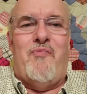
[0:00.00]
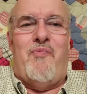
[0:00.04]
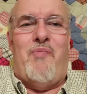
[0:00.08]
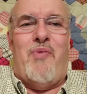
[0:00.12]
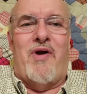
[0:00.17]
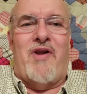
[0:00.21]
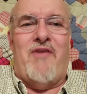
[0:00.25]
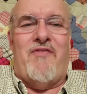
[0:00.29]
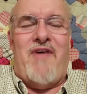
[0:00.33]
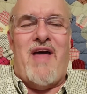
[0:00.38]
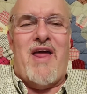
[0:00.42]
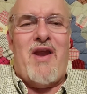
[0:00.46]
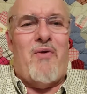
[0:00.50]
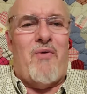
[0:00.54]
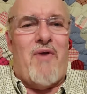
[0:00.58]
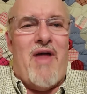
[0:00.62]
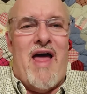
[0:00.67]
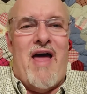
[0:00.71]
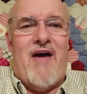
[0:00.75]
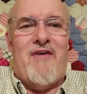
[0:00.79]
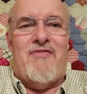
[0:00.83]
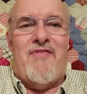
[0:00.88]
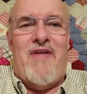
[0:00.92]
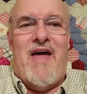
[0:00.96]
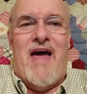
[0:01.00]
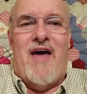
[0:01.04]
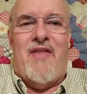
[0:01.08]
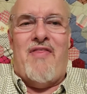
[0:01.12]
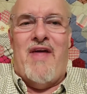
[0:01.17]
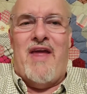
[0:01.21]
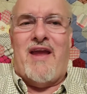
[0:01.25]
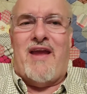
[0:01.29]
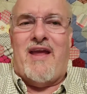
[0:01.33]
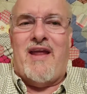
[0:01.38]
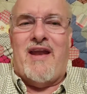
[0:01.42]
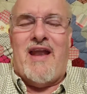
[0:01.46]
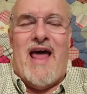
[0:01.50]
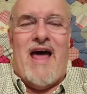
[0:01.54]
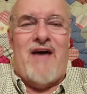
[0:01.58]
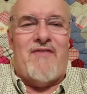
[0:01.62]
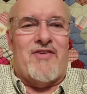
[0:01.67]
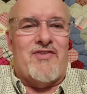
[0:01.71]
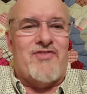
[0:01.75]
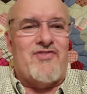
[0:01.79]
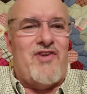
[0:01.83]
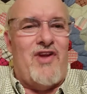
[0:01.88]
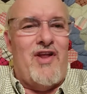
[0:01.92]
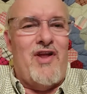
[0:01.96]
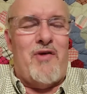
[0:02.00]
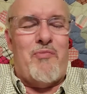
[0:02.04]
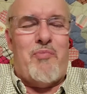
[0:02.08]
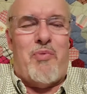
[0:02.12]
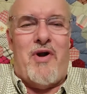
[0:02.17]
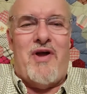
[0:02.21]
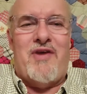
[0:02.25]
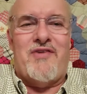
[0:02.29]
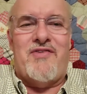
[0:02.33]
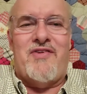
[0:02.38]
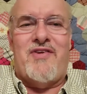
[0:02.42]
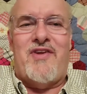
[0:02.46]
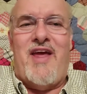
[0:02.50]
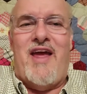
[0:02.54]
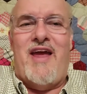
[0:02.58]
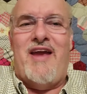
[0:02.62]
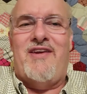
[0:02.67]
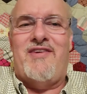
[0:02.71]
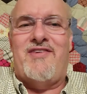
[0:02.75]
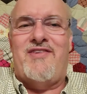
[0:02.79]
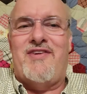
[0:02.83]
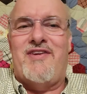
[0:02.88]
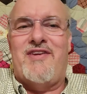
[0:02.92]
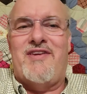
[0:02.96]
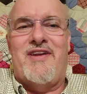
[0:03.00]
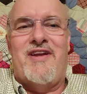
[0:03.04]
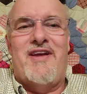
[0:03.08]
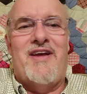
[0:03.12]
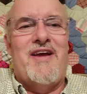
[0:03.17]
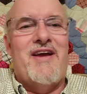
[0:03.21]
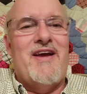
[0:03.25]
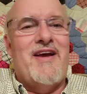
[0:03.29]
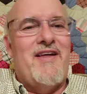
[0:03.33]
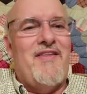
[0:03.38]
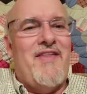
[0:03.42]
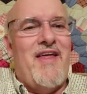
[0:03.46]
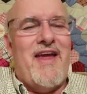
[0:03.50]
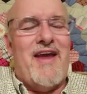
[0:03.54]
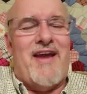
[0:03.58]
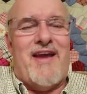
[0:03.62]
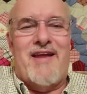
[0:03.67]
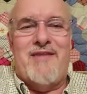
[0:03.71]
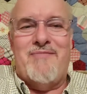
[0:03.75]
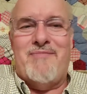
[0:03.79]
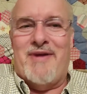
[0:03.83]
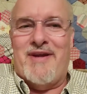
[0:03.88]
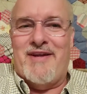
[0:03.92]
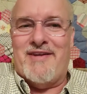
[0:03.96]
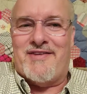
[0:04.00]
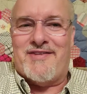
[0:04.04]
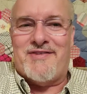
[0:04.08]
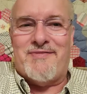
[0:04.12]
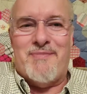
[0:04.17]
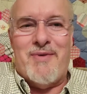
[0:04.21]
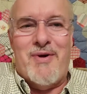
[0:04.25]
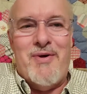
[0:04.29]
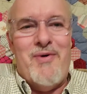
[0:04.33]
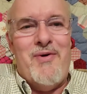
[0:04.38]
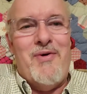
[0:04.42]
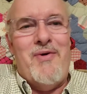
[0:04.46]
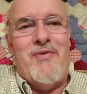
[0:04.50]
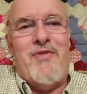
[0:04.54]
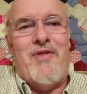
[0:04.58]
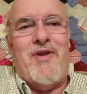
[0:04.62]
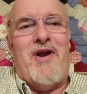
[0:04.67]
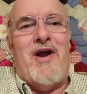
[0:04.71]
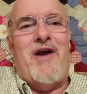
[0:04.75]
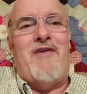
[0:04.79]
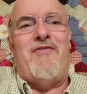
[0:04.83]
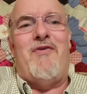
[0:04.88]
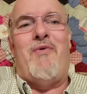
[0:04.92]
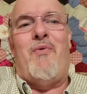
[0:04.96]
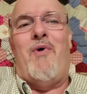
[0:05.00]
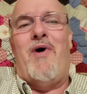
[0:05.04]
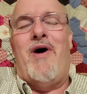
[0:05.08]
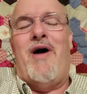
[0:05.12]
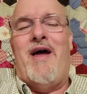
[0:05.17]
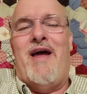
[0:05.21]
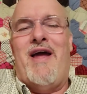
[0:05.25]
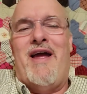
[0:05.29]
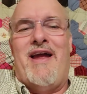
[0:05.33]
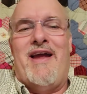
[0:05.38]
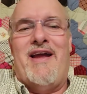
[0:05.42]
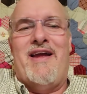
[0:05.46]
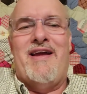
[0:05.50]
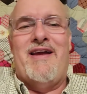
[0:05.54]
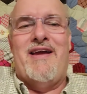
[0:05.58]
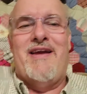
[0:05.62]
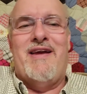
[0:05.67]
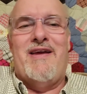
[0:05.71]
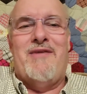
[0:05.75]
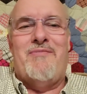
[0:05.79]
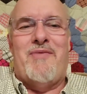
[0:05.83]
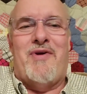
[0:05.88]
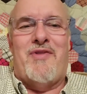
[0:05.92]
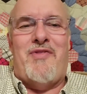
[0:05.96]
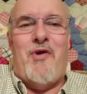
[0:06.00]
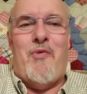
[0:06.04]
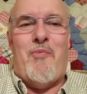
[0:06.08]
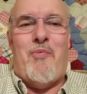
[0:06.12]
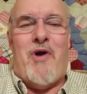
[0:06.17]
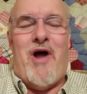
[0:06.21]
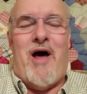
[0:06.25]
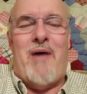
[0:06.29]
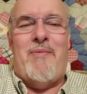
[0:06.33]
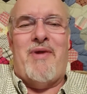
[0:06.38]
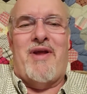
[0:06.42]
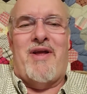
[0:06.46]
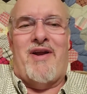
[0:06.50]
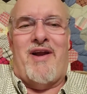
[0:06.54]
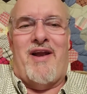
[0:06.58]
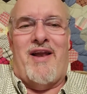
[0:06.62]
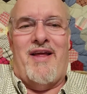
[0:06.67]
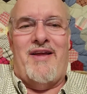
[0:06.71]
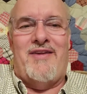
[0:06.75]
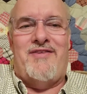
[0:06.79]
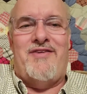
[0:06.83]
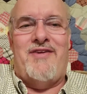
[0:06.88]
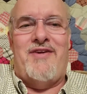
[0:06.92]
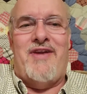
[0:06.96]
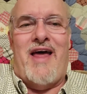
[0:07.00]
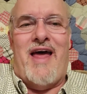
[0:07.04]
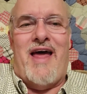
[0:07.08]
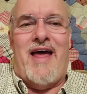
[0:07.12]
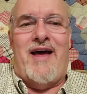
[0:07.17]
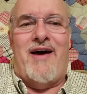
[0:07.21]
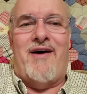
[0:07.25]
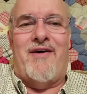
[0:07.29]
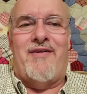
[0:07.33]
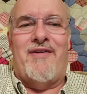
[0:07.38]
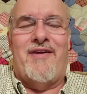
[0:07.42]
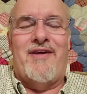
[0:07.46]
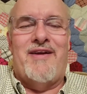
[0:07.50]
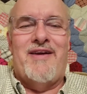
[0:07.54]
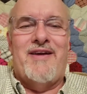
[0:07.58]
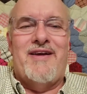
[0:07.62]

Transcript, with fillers: But if they don't have that, they can have a slick presentation, they can be smooth in every way, but they're probably going to let you down.